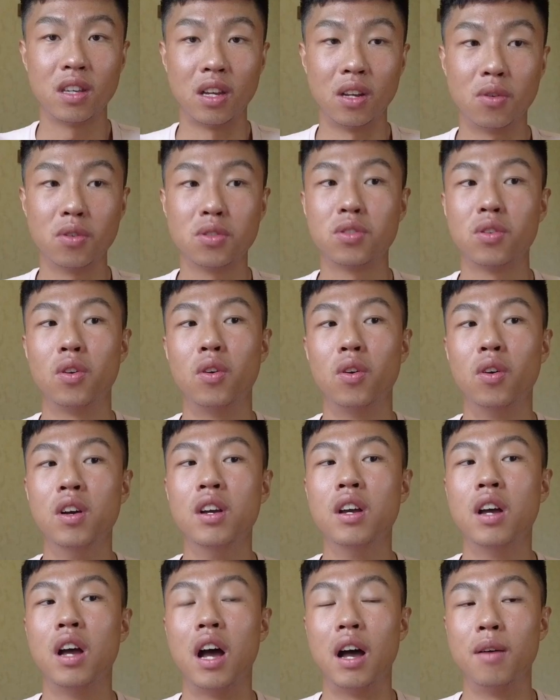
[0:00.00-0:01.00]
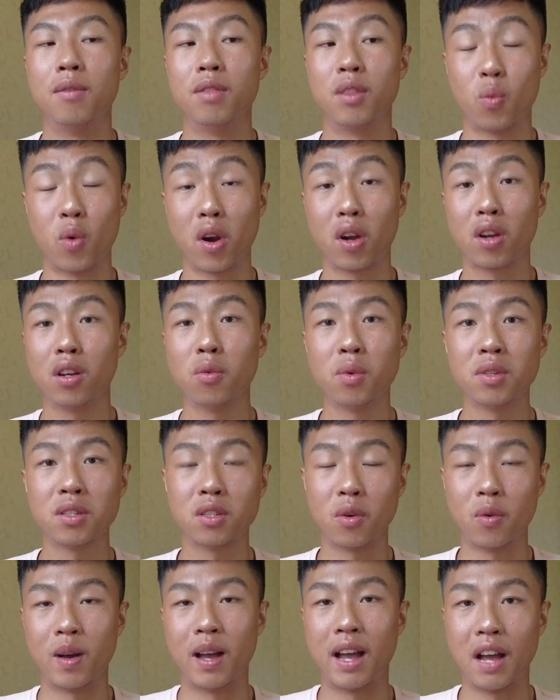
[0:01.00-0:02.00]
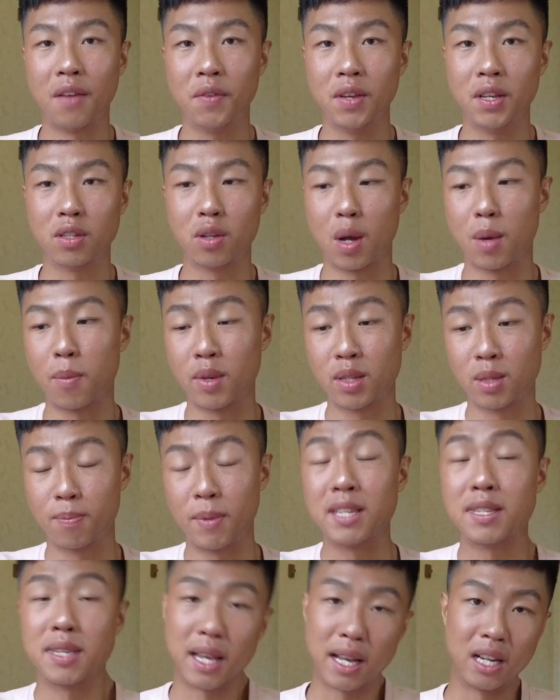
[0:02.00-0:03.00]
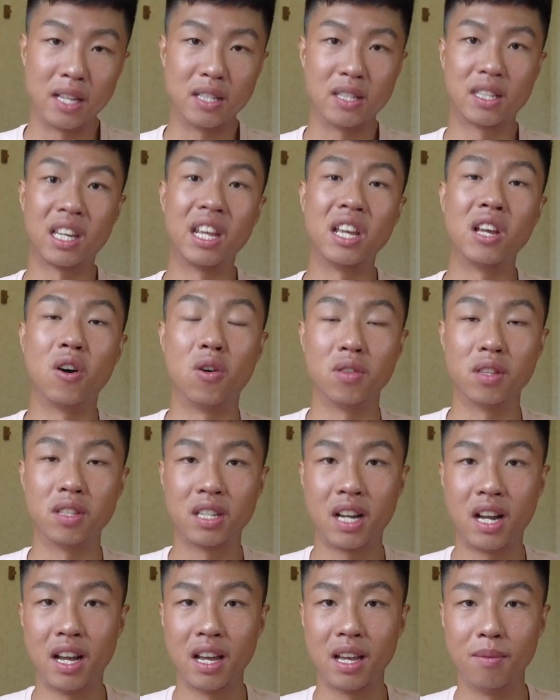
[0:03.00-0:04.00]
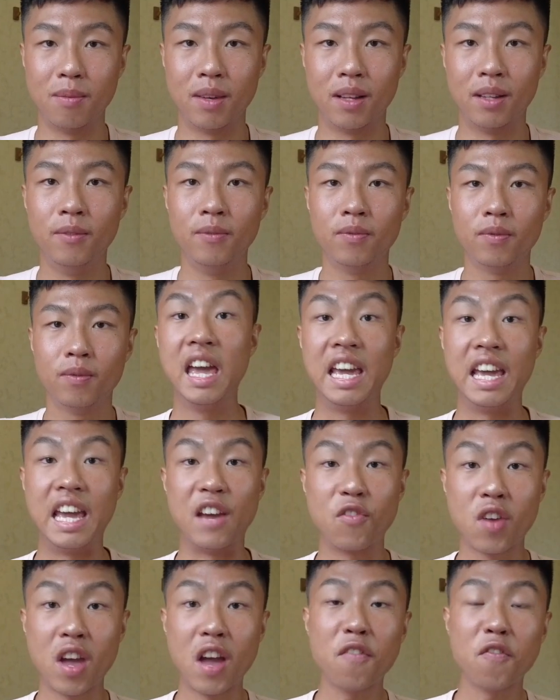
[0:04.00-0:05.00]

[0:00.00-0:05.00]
And also the workload was so heavy, so I was basically studying all the time. If you have